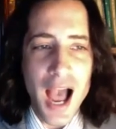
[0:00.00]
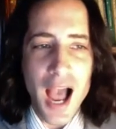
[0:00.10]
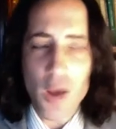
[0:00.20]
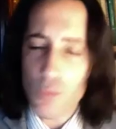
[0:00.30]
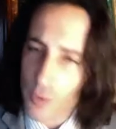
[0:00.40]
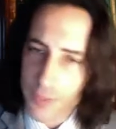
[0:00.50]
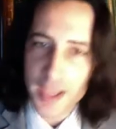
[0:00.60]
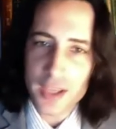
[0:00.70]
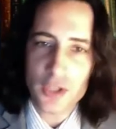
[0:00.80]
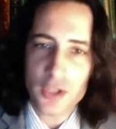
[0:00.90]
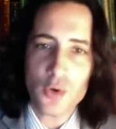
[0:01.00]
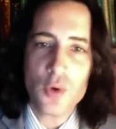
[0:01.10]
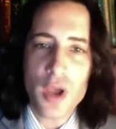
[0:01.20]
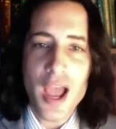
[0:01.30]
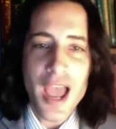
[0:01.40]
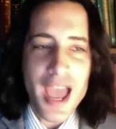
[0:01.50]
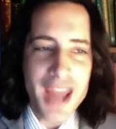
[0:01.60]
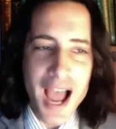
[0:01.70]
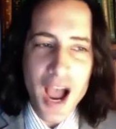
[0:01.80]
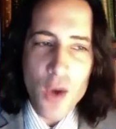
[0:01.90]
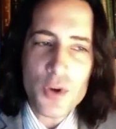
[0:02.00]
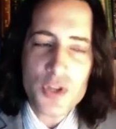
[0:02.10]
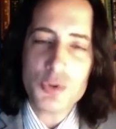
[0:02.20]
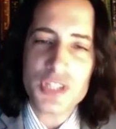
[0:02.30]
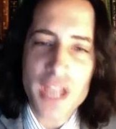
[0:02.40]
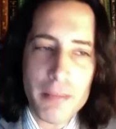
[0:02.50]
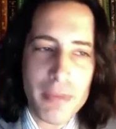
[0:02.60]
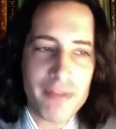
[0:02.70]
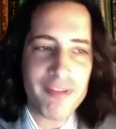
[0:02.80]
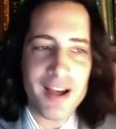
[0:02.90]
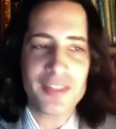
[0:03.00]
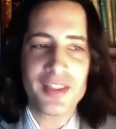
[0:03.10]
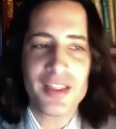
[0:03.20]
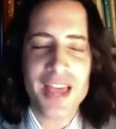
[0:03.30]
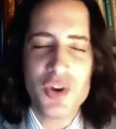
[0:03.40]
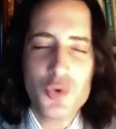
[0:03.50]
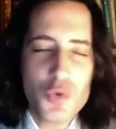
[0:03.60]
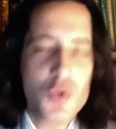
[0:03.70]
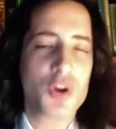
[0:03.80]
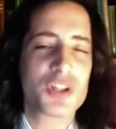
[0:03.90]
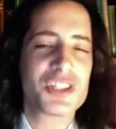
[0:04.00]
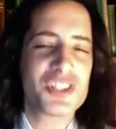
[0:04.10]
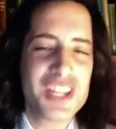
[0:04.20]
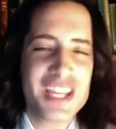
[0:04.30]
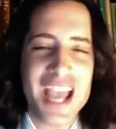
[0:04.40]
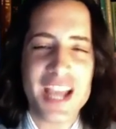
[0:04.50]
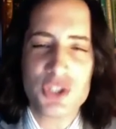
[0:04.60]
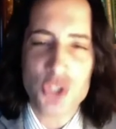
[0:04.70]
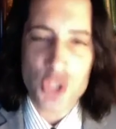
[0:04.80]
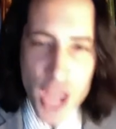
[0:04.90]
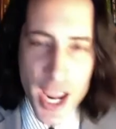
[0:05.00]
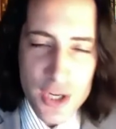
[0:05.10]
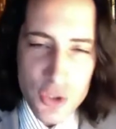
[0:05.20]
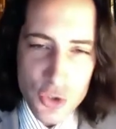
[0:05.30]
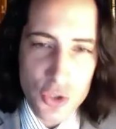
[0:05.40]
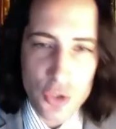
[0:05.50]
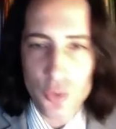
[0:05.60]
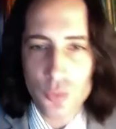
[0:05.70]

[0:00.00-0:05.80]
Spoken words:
Well, thank you. And how would you say, Befana, that New York City has changed you?